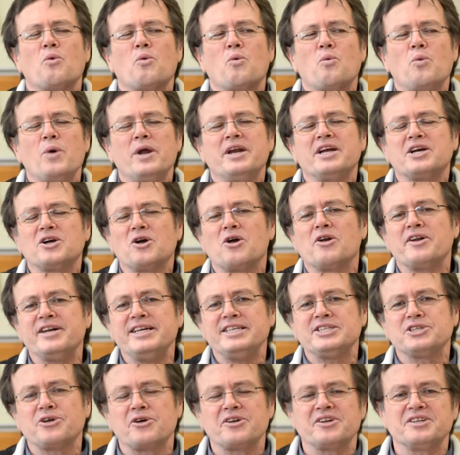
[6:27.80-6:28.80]
when a
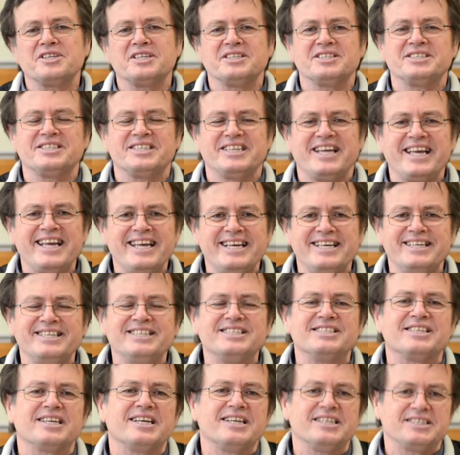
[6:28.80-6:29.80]
colony's got a
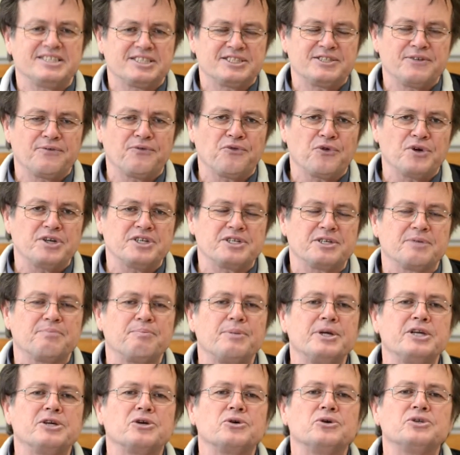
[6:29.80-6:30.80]
disease, it's different
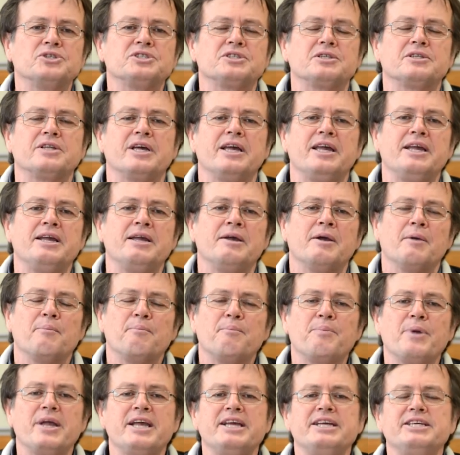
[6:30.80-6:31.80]
because the
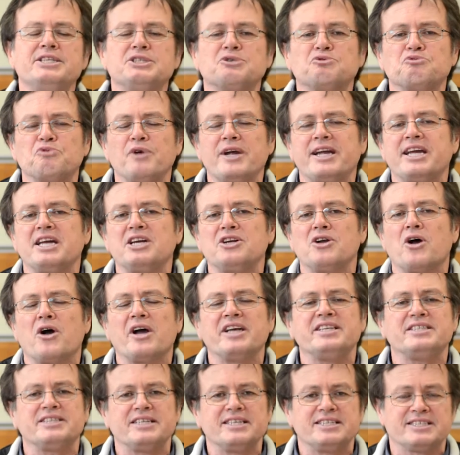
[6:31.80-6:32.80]
bees
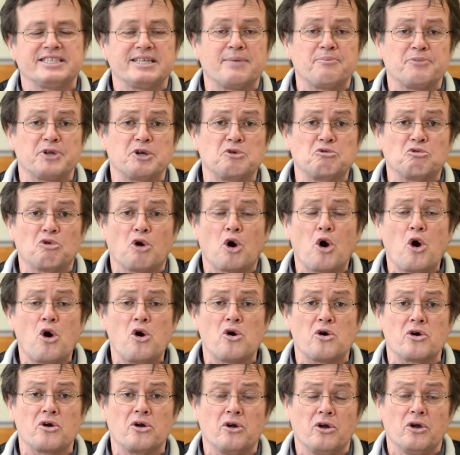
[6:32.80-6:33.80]
recognize there's something
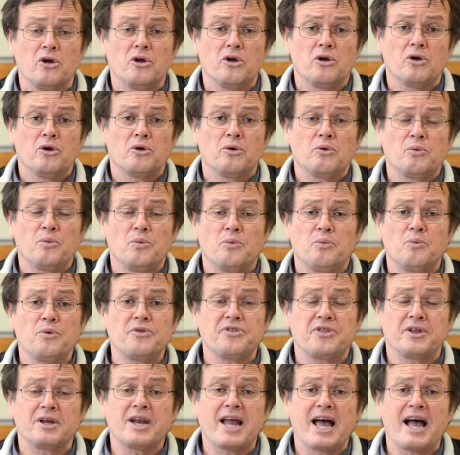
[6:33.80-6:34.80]
wrong
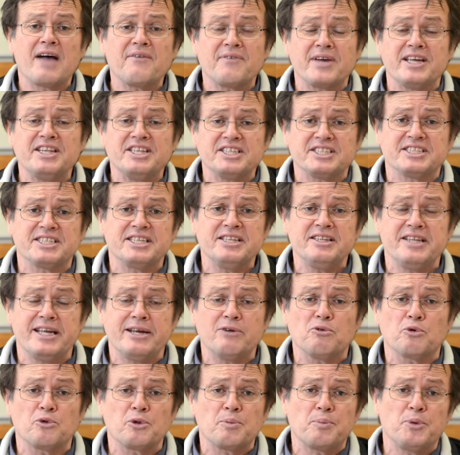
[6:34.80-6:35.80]
with the larvae that's in
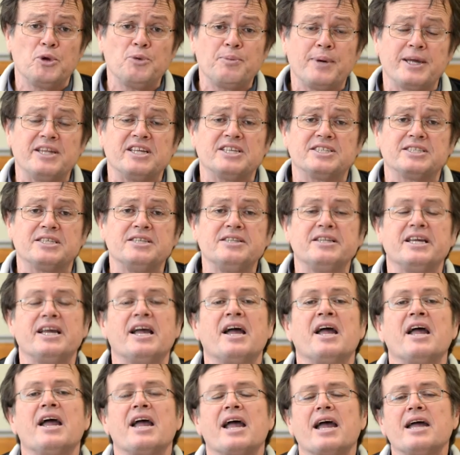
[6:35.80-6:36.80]
there or the pupae that's in
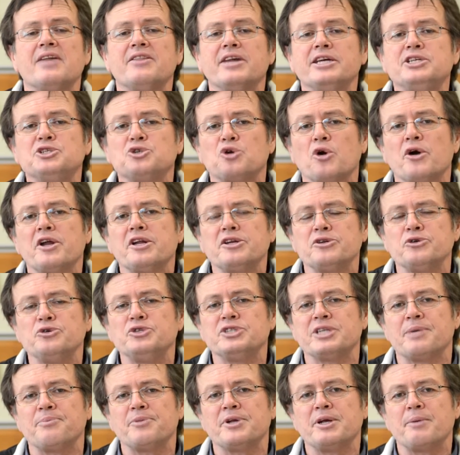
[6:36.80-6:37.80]
there, and they try to do
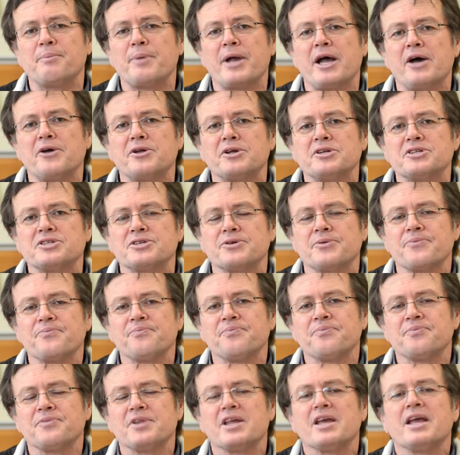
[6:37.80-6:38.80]
something about it.
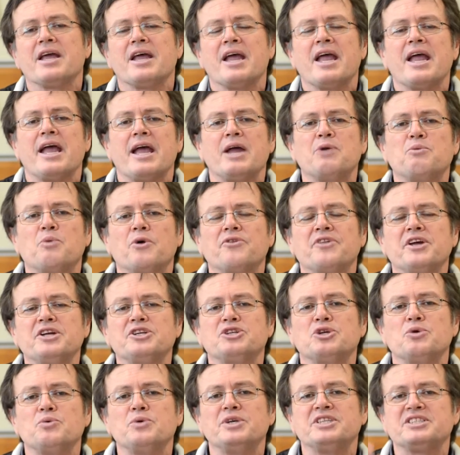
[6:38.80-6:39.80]
And what they
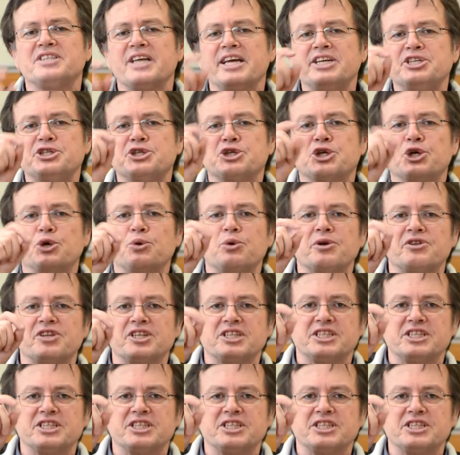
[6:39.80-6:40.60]
do is they chew at the